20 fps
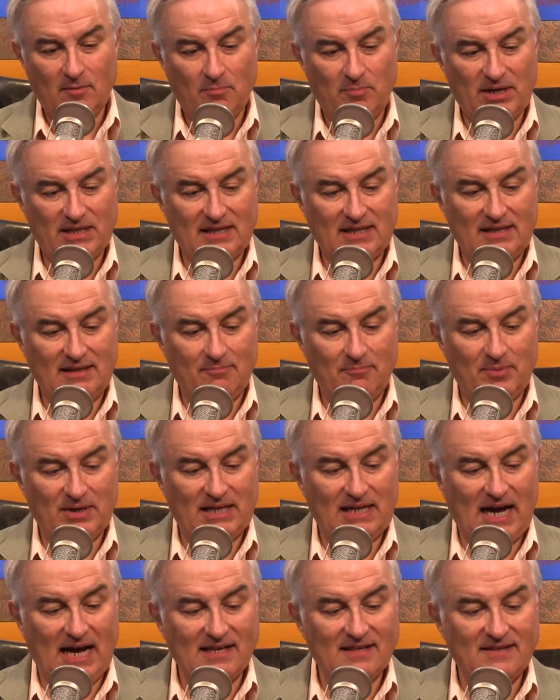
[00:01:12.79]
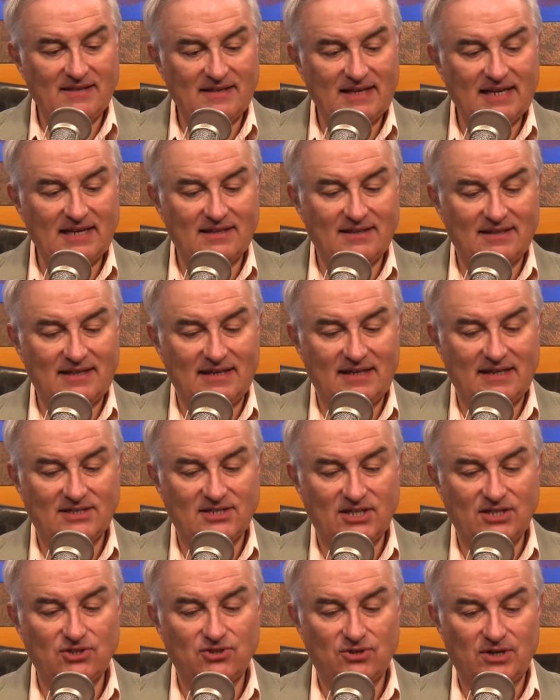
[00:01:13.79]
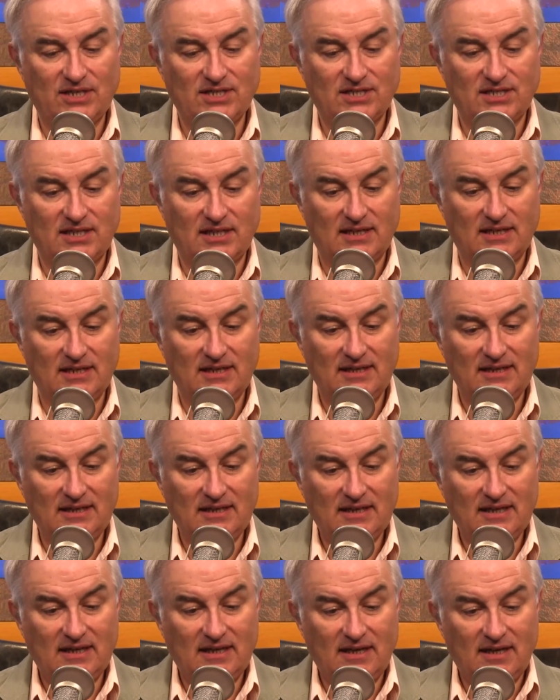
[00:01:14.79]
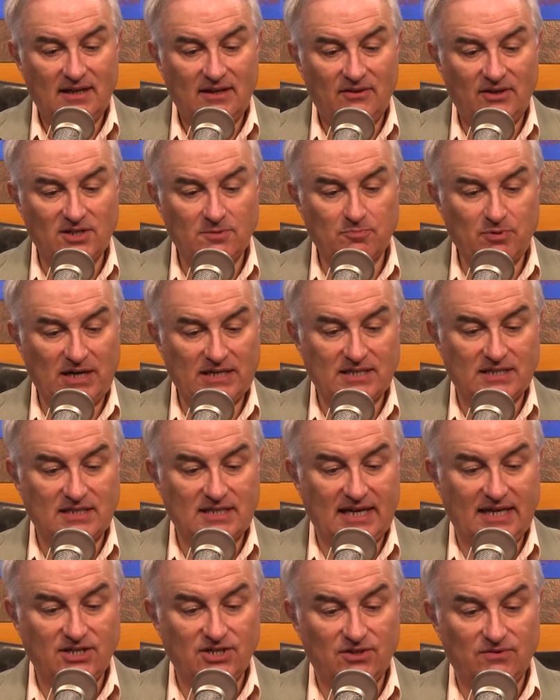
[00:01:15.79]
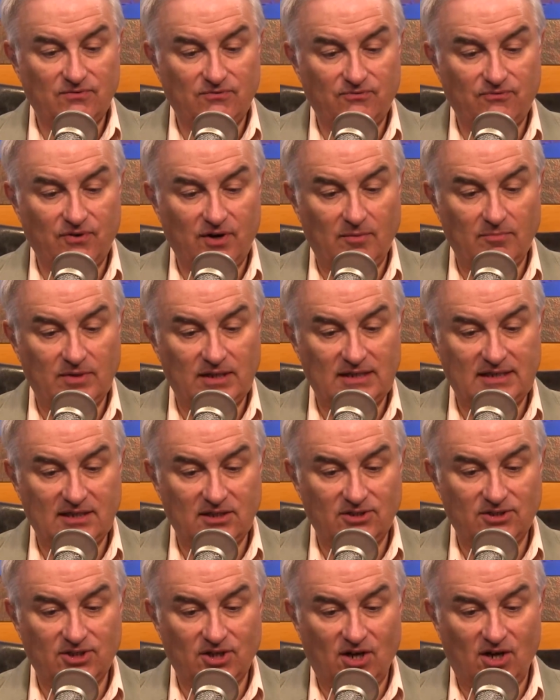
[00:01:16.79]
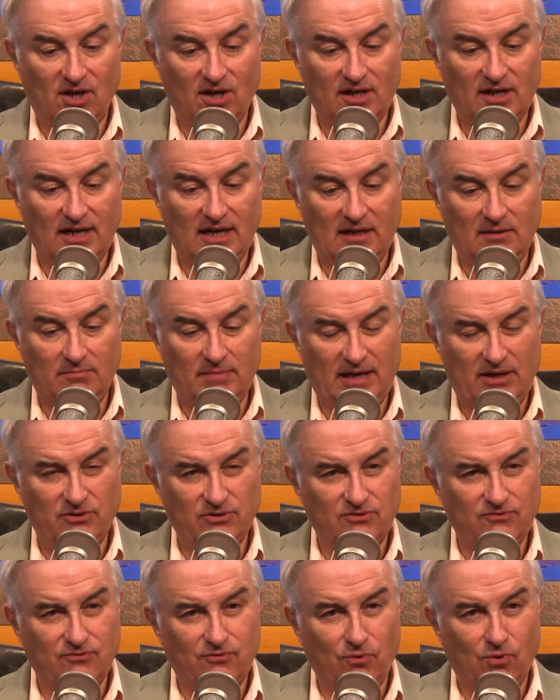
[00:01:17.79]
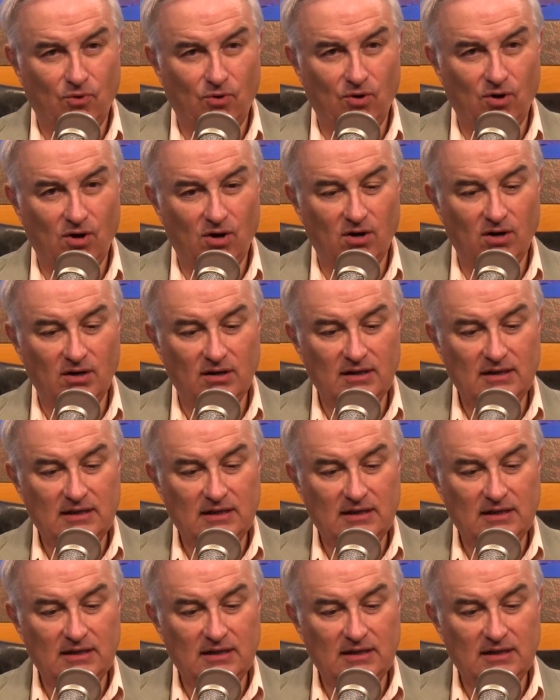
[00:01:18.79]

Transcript: But no. I think that it's interesting. This presentation from Dildog and Medus4